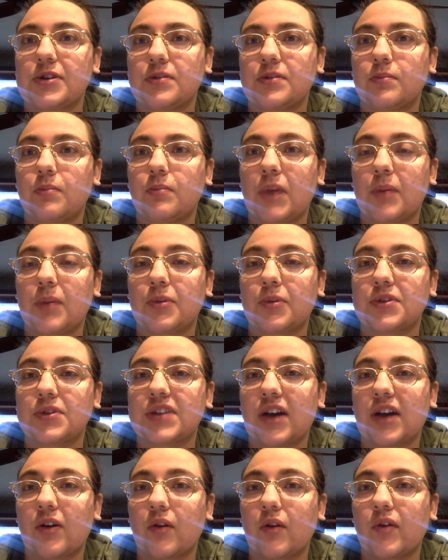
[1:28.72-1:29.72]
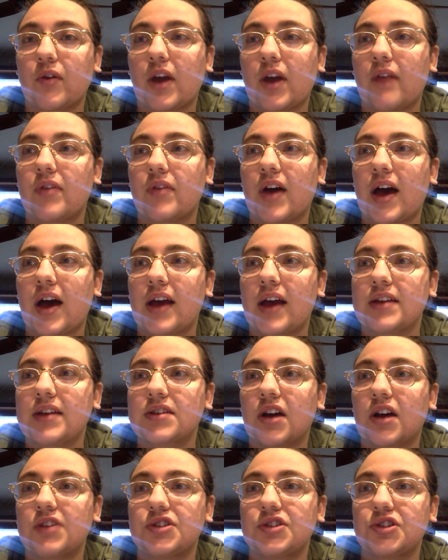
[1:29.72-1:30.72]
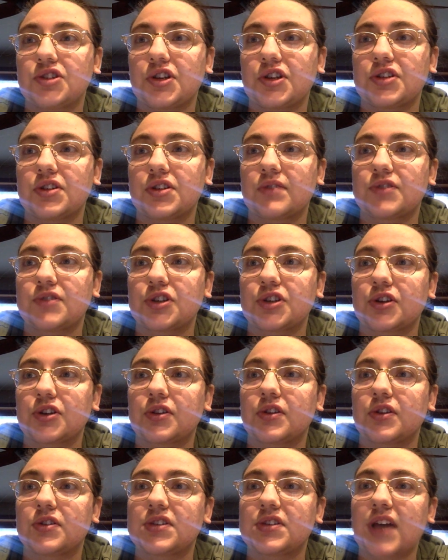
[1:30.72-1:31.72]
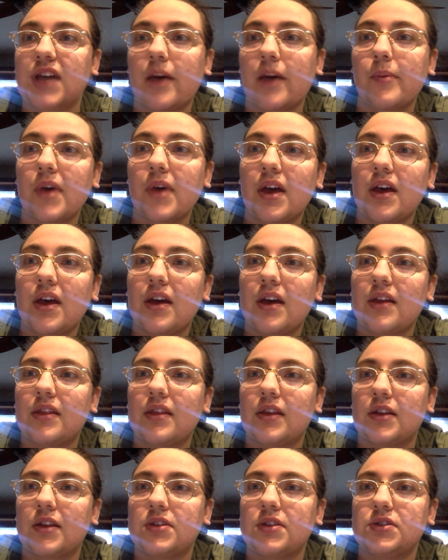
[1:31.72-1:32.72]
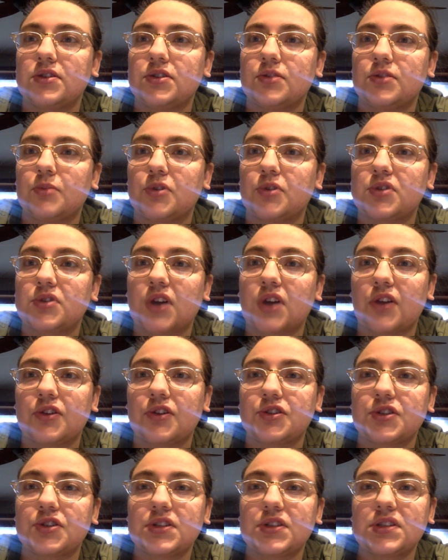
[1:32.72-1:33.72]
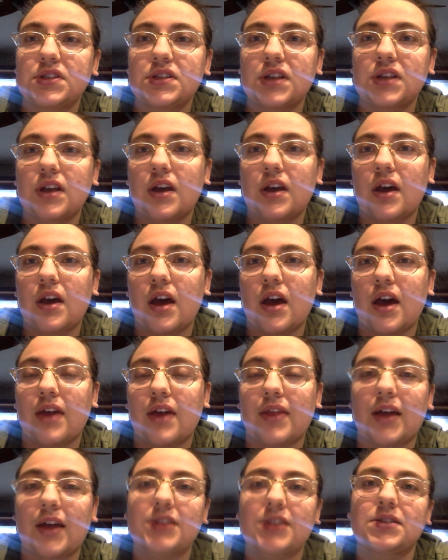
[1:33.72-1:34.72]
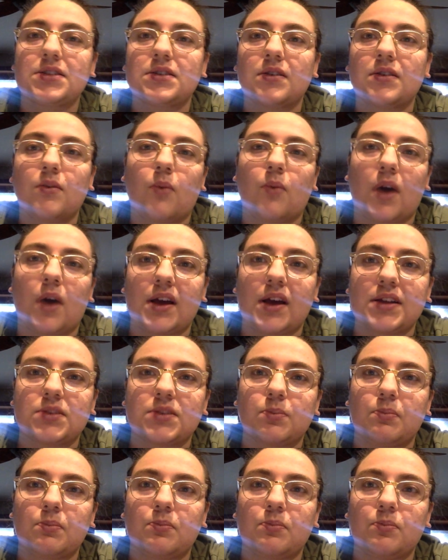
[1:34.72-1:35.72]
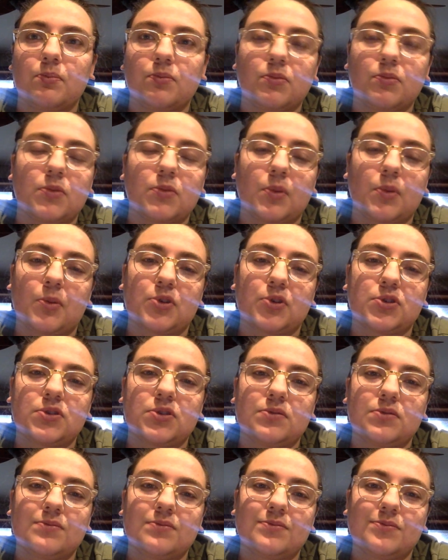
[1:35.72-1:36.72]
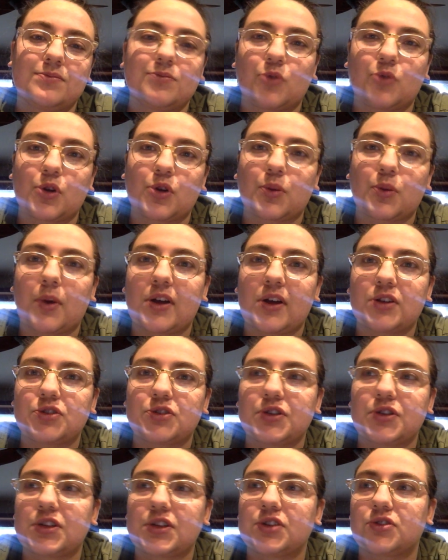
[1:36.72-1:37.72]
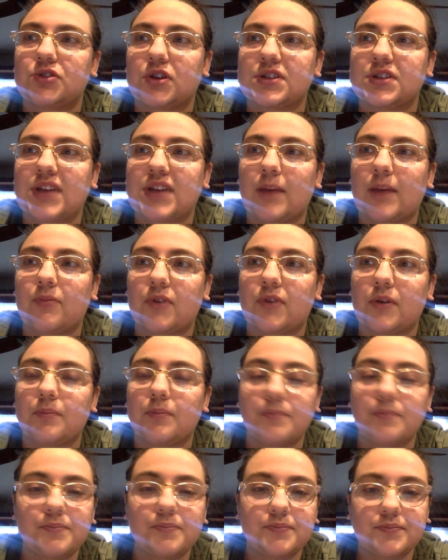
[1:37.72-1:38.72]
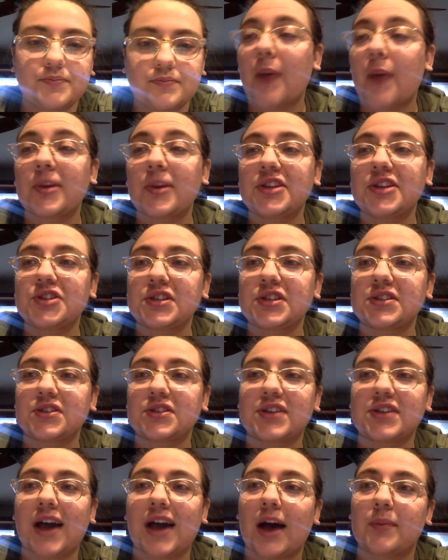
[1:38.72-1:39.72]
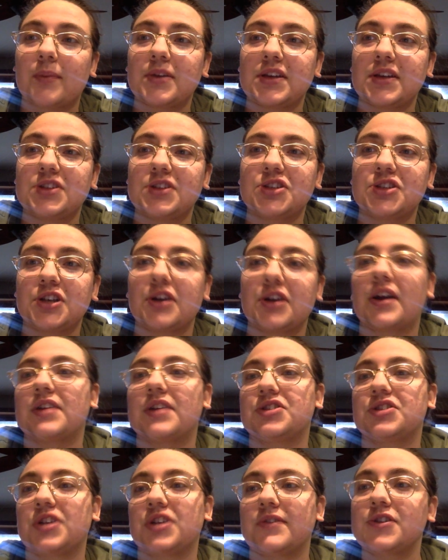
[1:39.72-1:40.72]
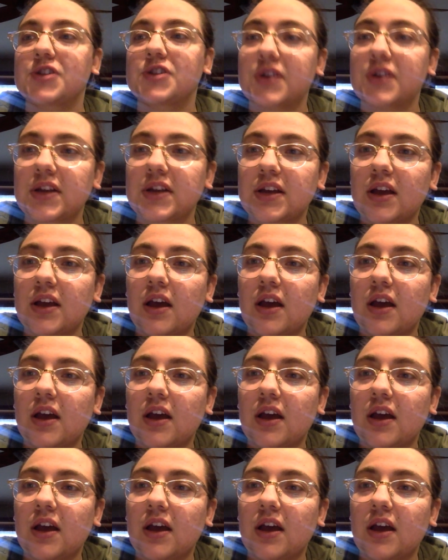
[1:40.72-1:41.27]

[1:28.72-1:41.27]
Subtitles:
maples, however, have the highest concentration of sugar in their sap than do most other trees, and that's why it's the most worthwhile tree to draw sap from. How many trees are tapped each year at Shavers Creek?